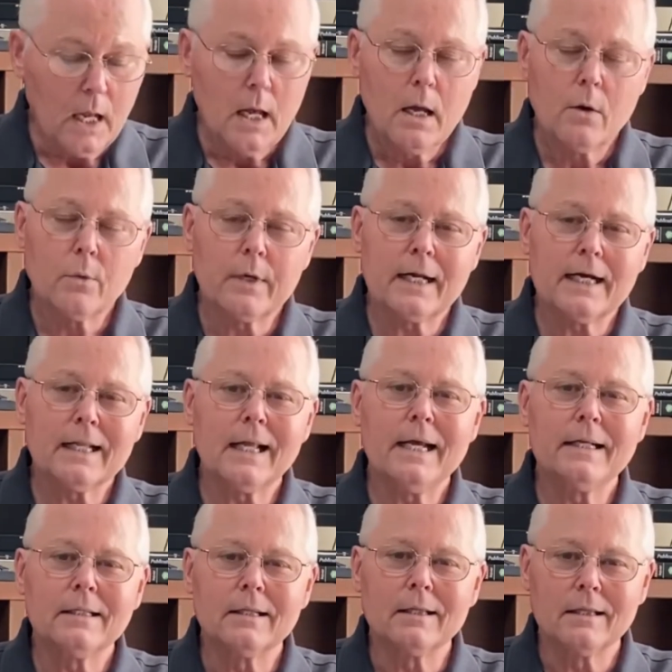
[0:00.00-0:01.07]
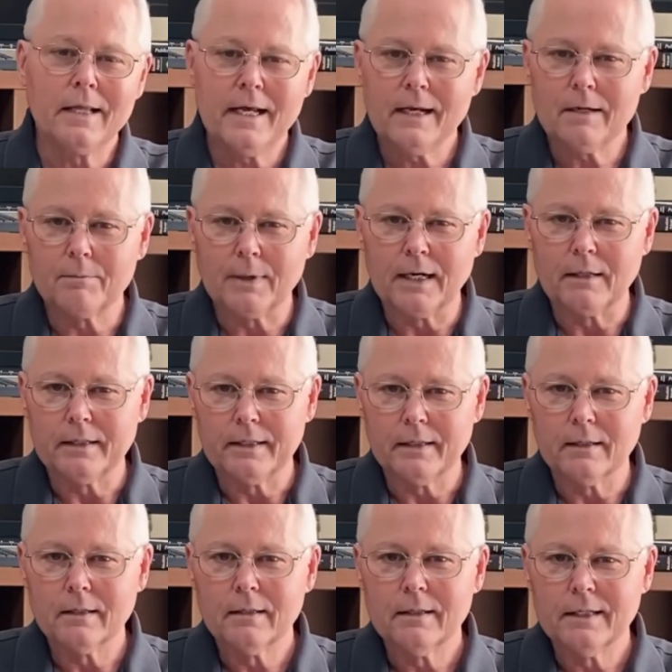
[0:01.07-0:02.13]
What I'd like to think about
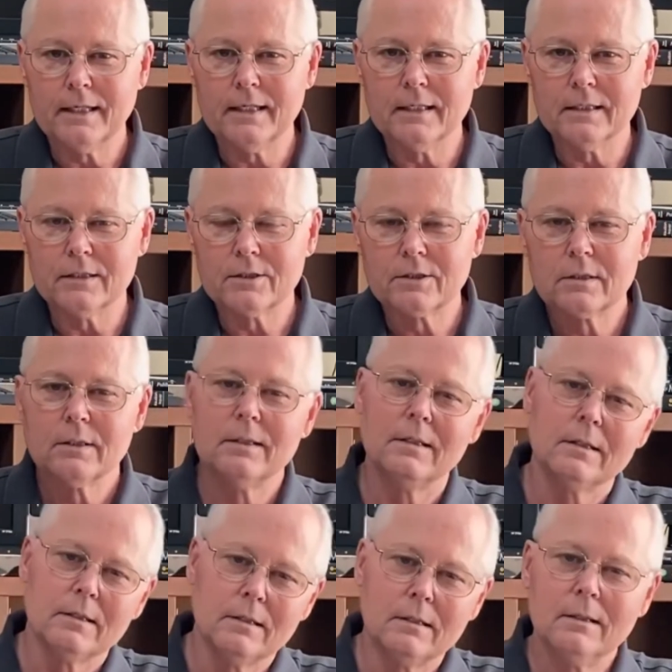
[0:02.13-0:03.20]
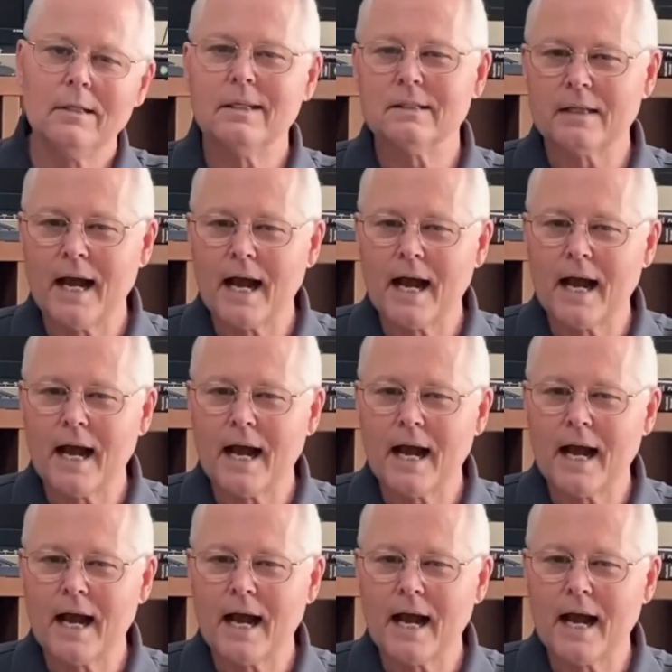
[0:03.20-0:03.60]
here is, is to